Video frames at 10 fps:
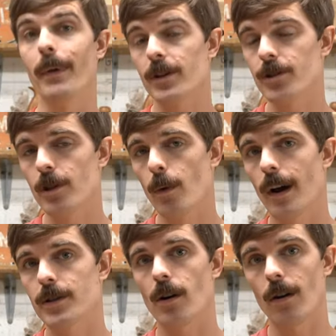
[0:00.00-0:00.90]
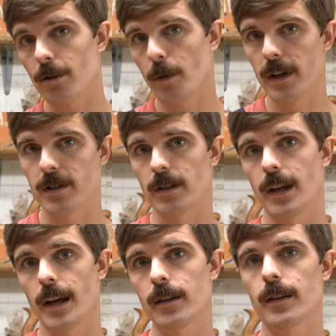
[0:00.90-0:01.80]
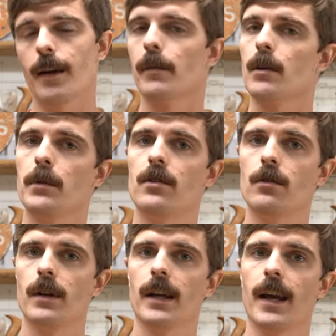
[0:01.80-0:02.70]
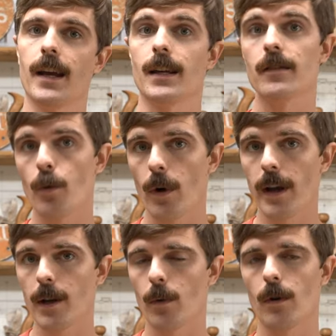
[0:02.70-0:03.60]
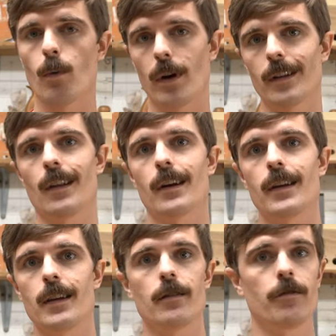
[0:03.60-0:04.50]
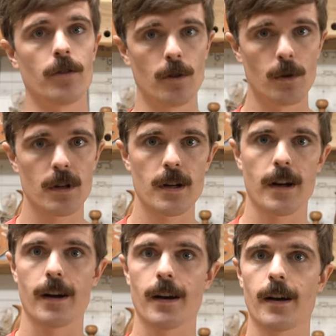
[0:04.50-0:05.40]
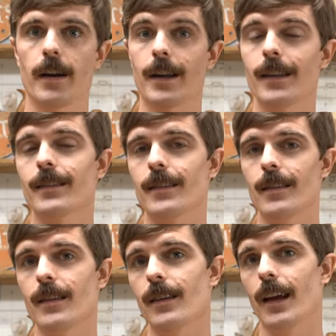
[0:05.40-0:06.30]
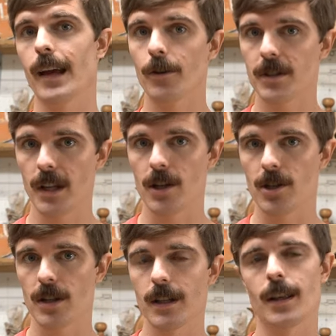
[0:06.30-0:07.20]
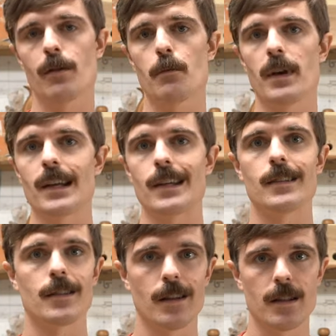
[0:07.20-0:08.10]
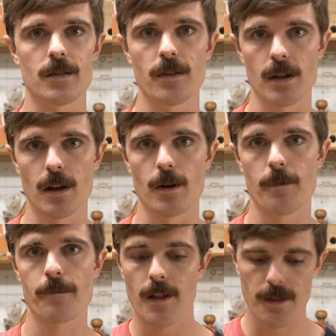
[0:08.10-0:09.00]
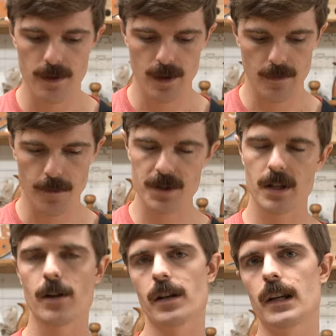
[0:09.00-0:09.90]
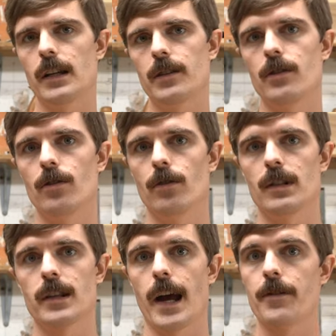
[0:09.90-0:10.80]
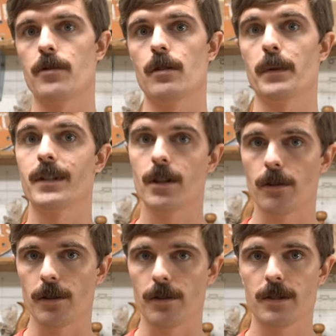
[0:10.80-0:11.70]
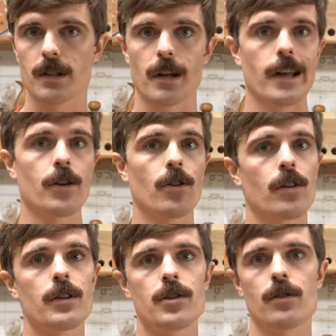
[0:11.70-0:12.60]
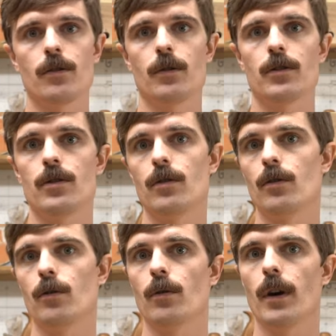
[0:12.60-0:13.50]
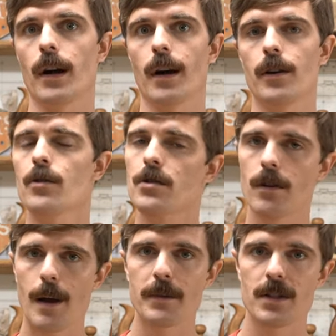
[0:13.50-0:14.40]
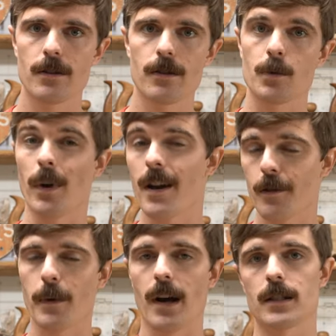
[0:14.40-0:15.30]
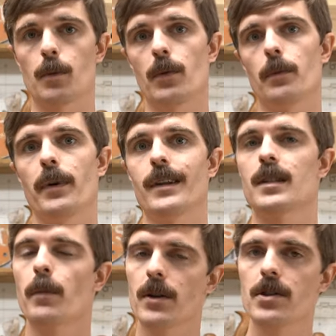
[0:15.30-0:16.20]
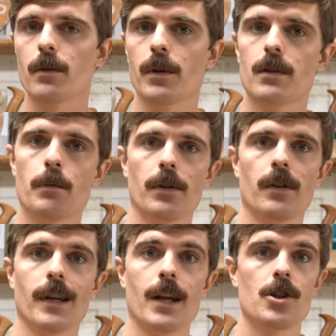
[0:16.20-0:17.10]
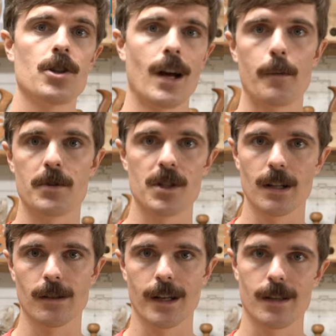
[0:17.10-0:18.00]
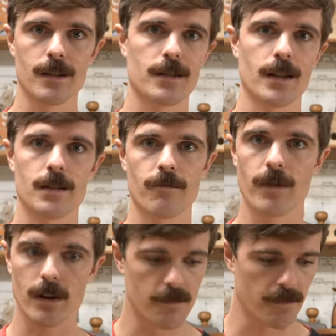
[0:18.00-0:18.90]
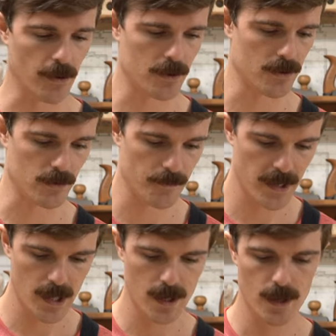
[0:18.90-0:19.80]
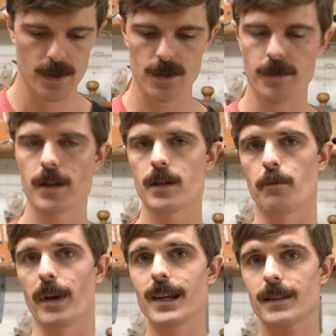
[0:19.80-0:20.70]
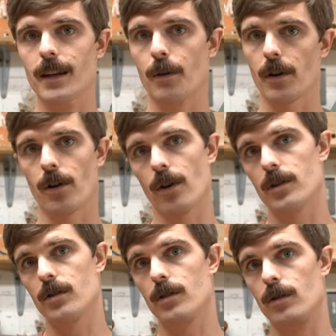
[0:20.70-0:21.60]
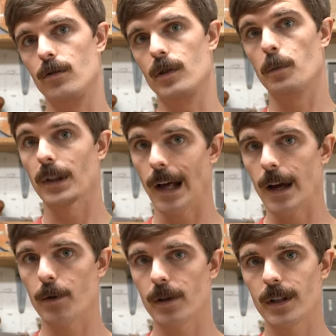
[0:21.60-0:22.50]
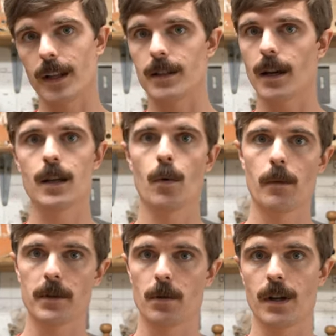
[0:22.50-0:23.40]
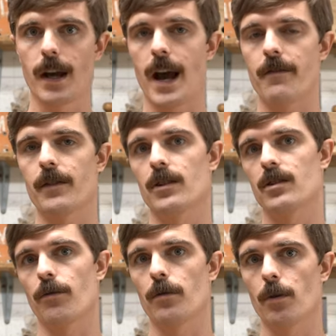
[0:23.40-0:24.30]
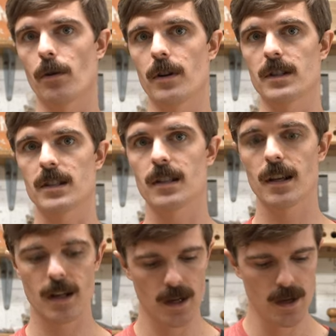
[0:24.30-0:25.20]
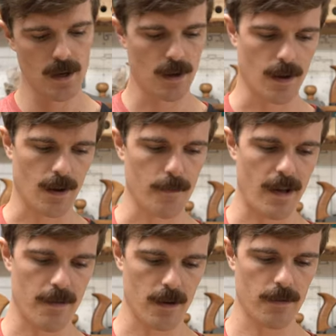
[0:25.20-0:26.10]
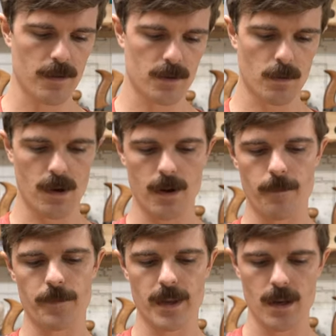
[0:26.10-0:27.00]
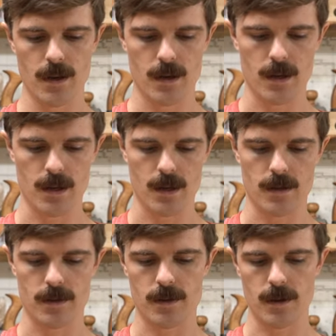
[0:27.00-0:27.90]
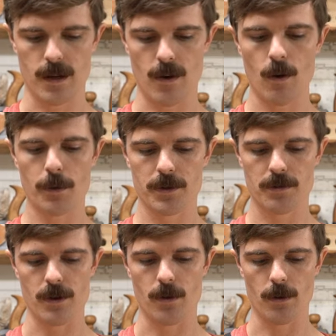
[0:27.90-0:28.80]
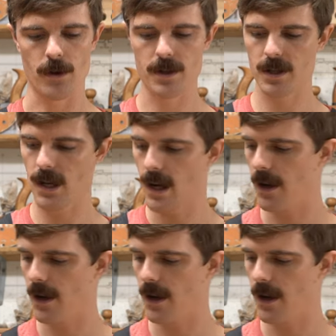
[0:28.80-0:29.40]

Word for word: Make sure you watch all the way until the end. I'm gonna be doing a giveaway where one lucky viewer gets the angle setting jig that we make in today's video. The first thing you're gonna need to do is gather your materials. I encourage you to use scrap materials whenever possible, but especially when you're building a shop jig like this that's very functional. So for this base, I would encourage you to use plywood that's anywhere between 1/2 inch to 3/4 inches thick. I think this one is almost 3/4.